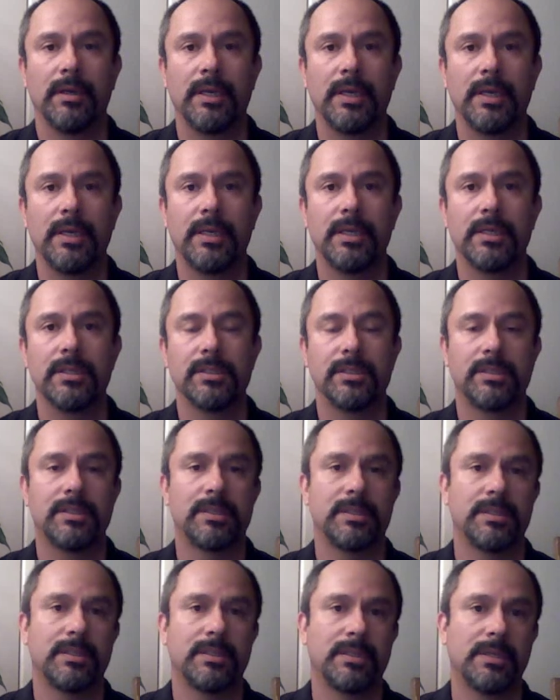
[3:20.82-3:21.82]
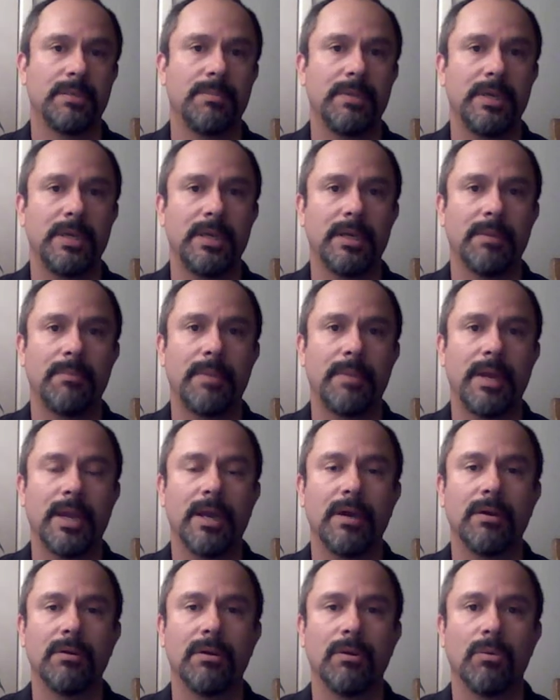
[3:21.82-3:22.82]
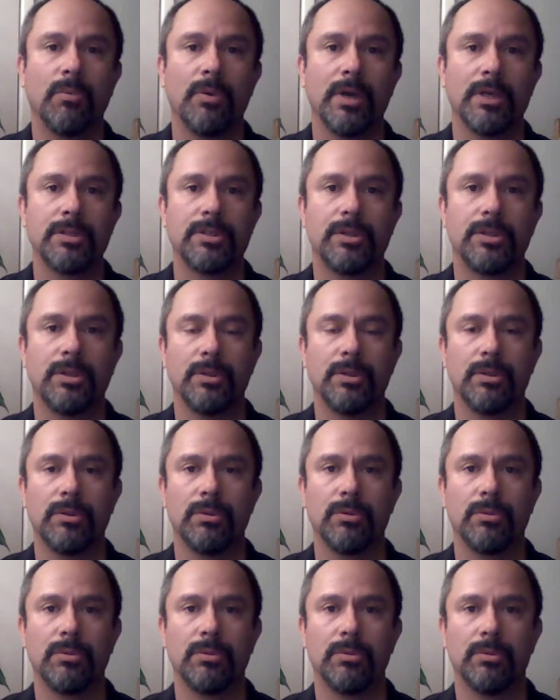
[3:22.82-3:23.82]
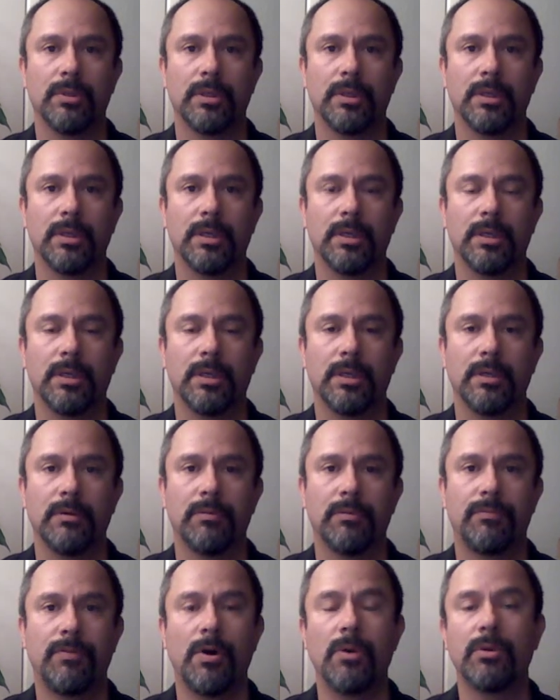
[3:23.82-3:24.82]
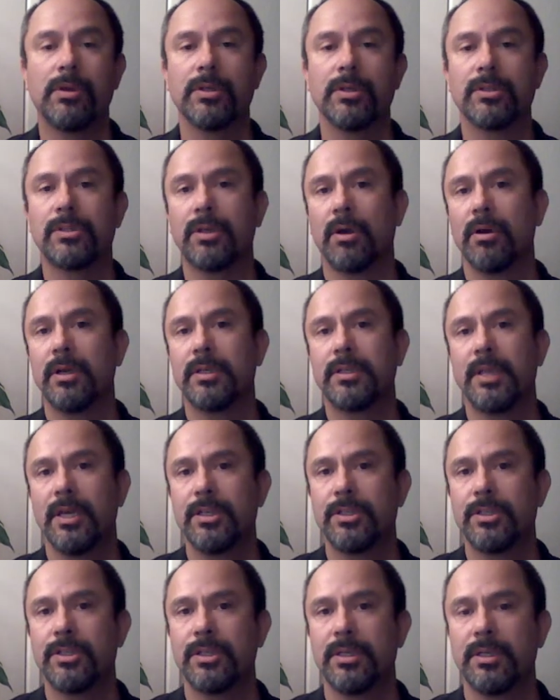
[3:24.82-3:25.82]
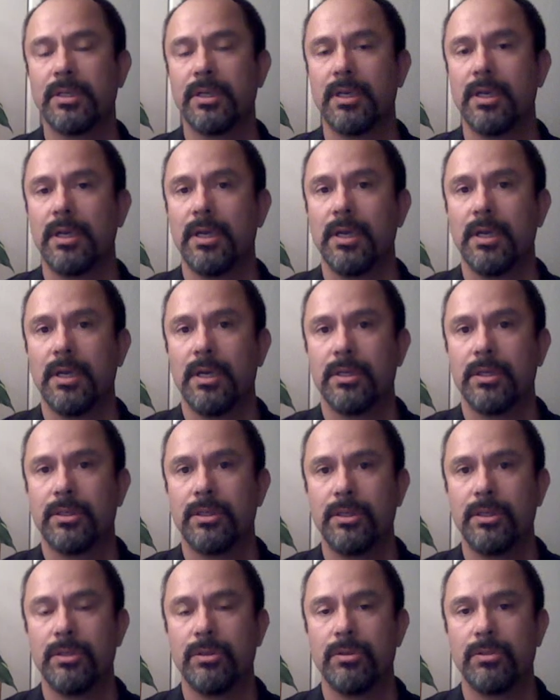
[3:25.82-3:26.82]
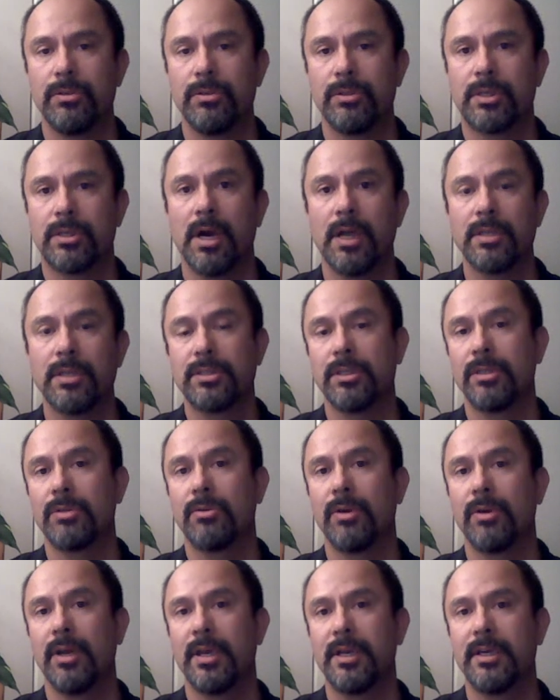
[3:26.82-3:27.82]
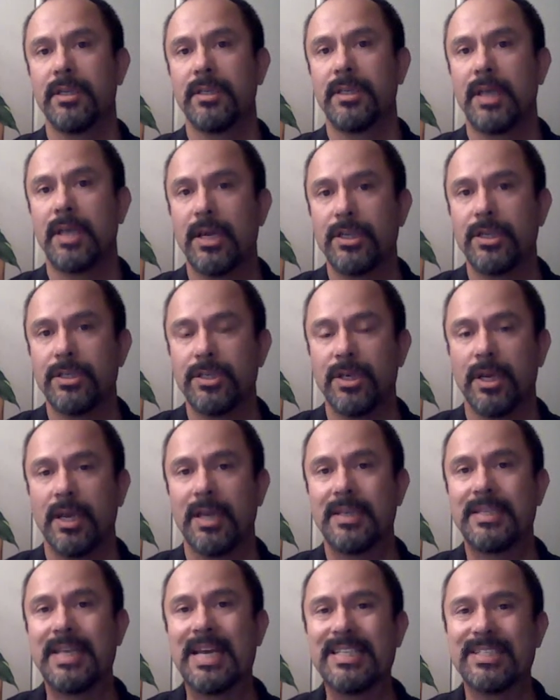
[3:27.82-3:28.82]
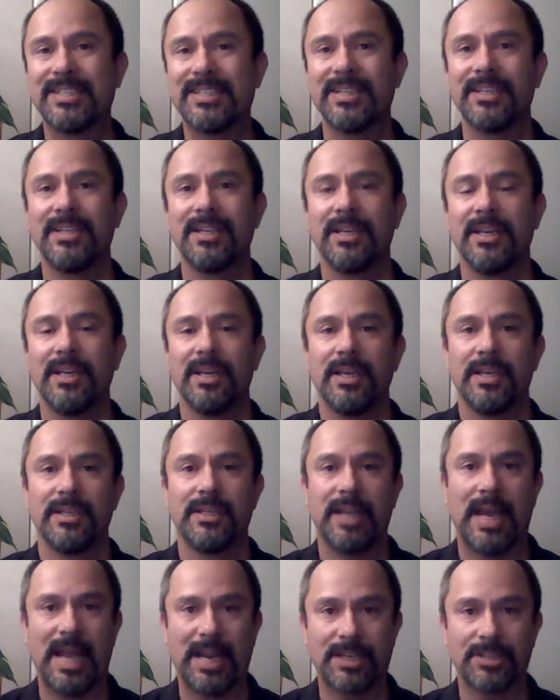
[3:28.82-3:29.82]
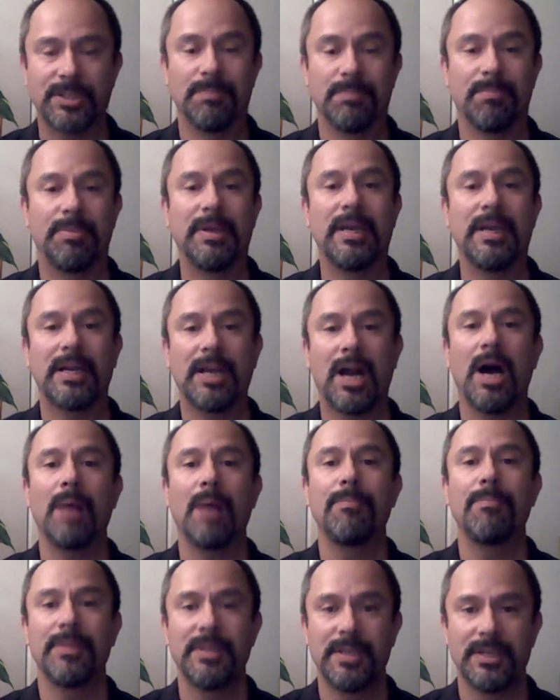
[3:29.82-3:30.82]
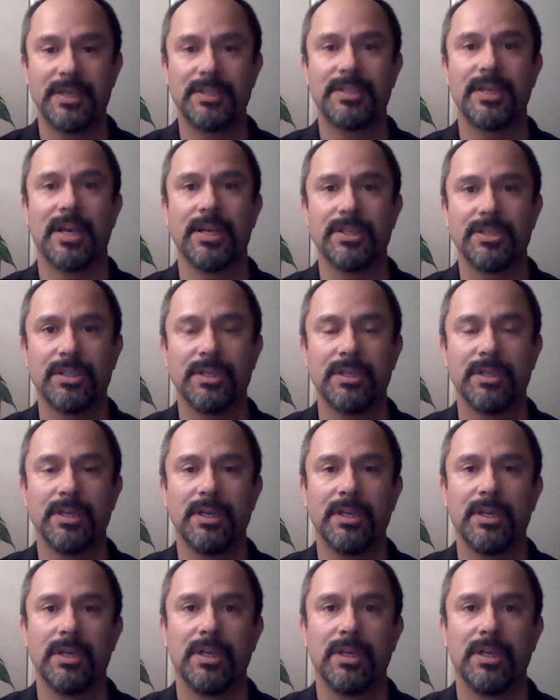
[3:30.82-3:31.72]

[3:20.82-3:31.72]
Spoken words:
It is, to me, a manner in which to focus our attention, to use concentrated attention, to actually pick up the attention,